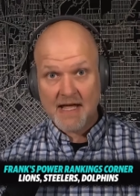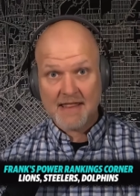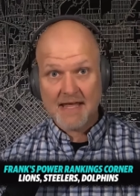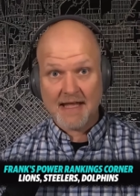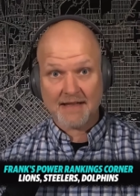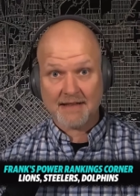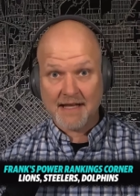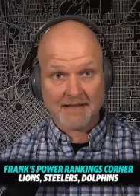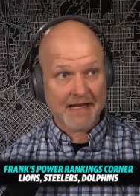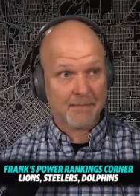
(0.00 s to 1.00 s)
that
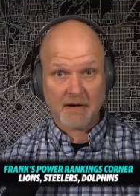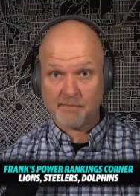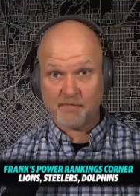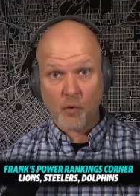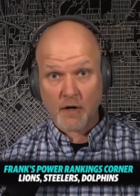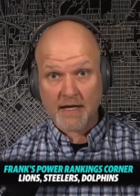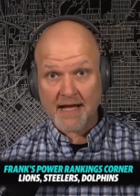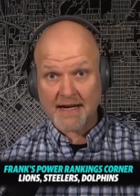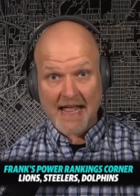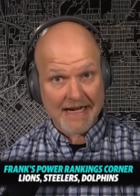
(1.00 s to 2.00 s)
they, they could put up forty
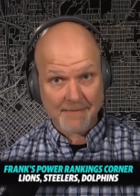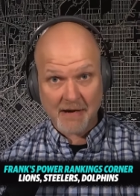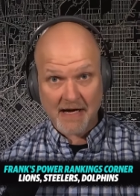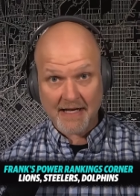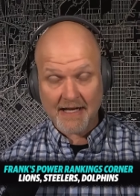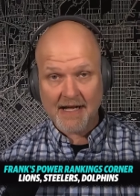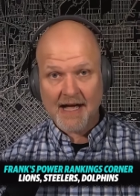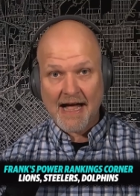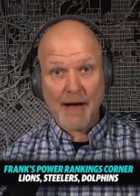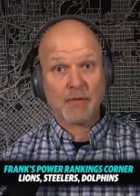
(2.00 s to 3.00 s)
on anybody.
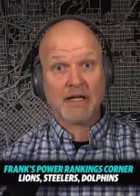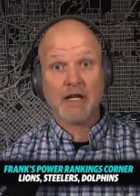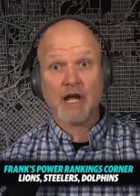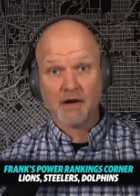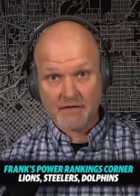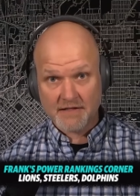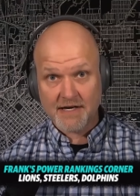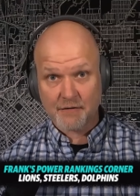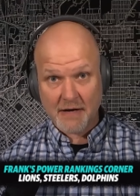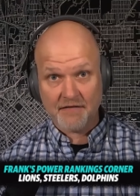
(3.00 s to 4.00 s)
I would love to see
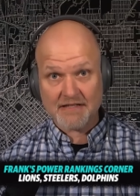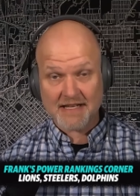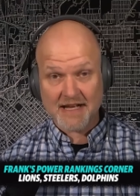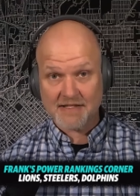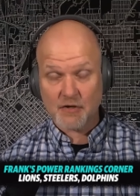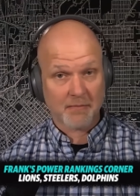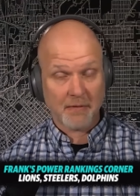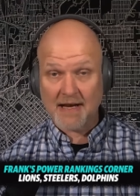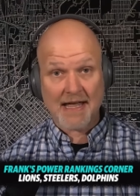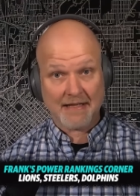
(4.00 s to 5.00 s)
a Ravens-Lions Super
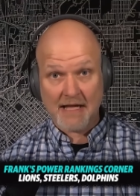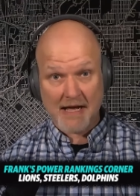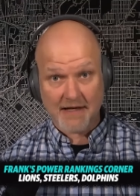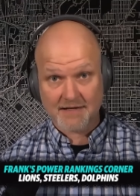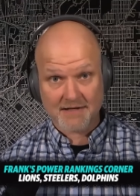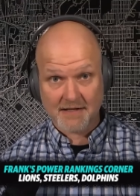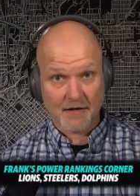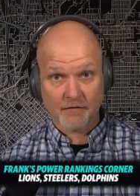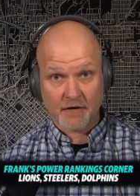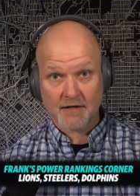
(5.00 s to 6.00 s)
Bowl. I can't lie, because the
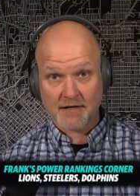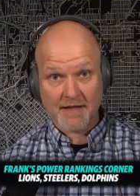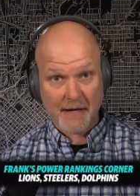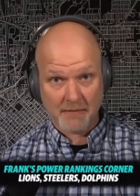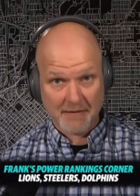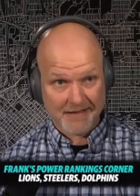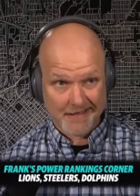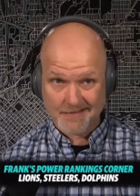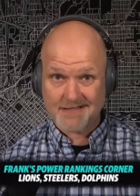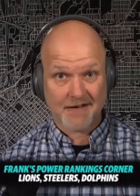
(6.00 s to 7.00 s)
over-under on that would be
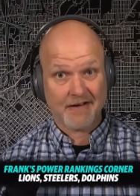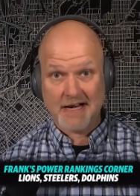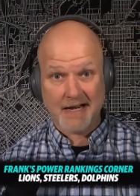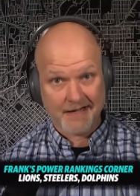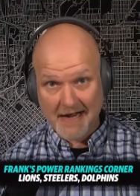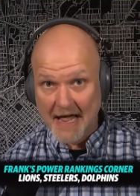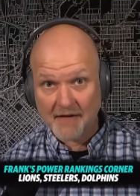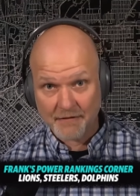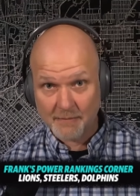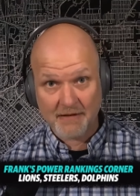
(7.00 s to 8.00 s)
like seventy-nine and a
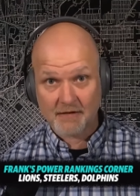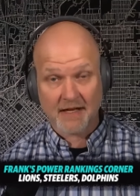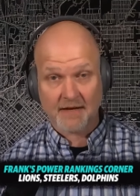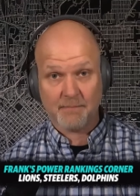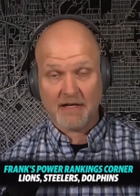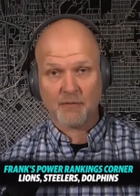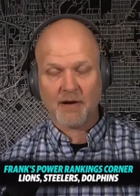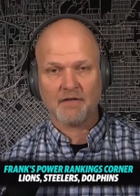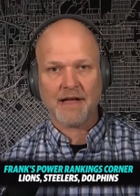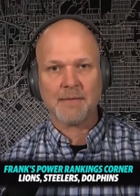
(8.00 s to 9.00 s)
half. It would be, look like a Big
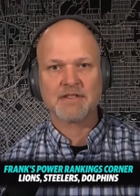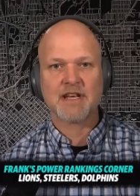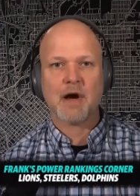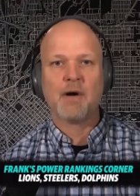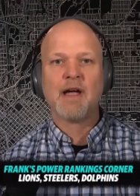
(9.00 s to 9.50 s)
twelve game. So